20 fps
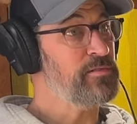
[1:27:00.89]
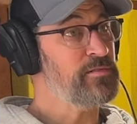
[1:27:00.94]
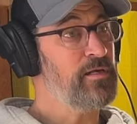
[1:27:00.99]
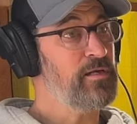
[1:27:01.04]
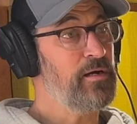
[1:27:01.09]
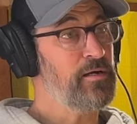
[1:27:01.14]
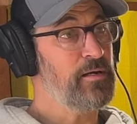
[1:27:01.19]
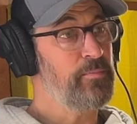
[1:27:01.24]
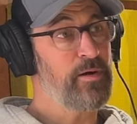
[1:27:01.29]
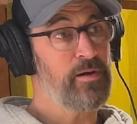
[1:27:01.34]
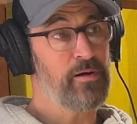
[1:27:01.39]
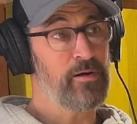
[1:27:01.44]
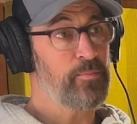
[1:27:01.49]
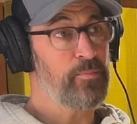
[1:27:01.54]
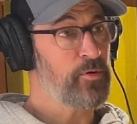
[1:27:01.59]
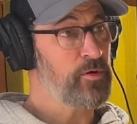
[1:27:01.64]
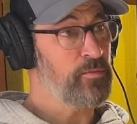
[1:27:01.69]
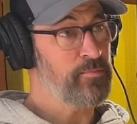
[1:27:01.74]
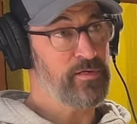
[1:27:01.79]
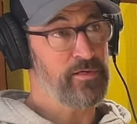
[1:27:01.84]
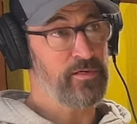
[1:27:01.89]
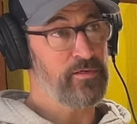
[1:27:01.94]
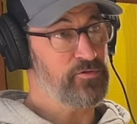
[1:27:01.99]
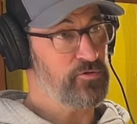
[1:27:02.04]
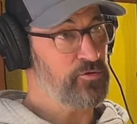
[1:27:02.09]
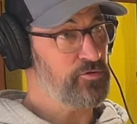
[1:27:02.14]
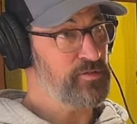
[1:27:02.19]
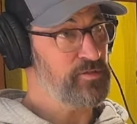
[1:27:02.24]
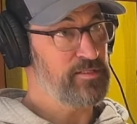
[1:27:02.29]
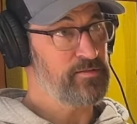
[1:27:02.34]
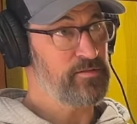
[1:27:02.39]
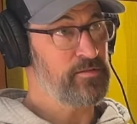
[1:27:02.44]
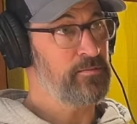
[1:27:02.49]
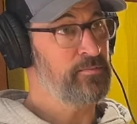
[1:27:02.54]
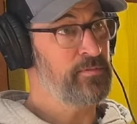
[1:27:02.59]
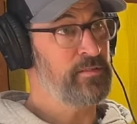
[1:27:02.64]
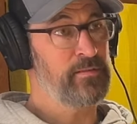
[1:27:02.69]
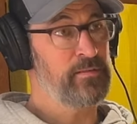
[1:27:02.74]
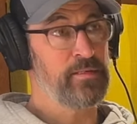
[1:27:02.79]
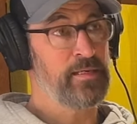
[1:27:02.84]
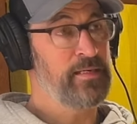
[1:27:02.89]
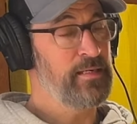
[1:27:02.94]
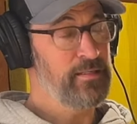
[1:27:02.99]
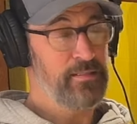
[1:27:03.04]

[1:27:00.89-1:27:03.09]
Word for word: talk about our permaculture system and